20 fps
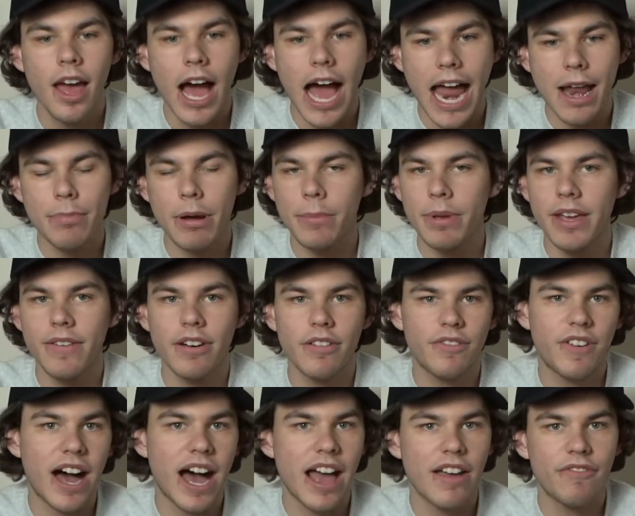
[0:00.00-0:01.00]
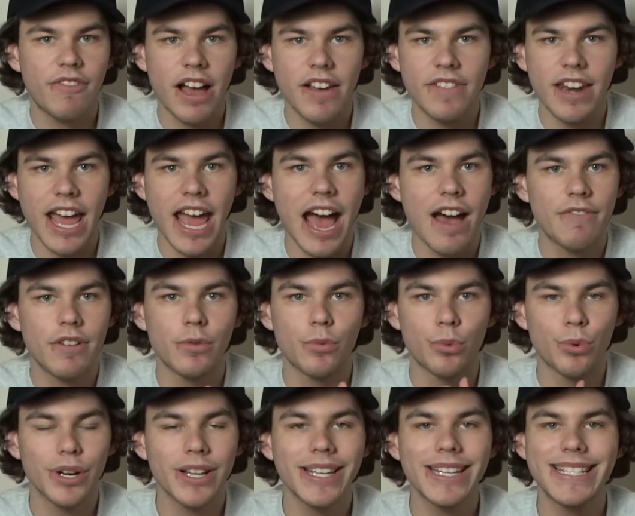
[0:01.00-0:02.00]
I'd probably give it a 5, 5.5.
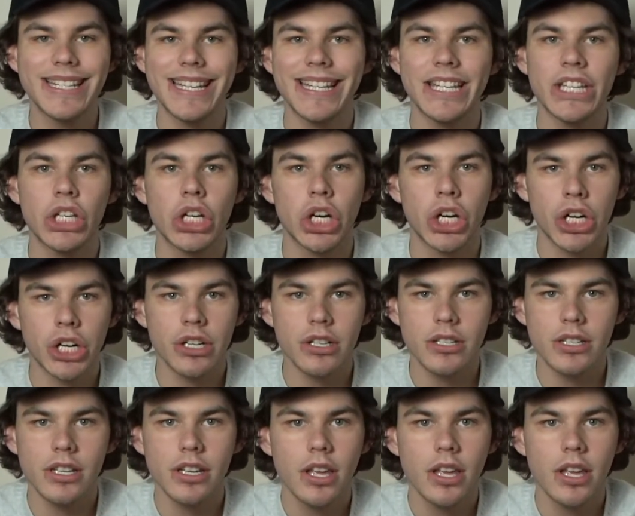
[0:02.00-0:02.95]
It really didn't hurt.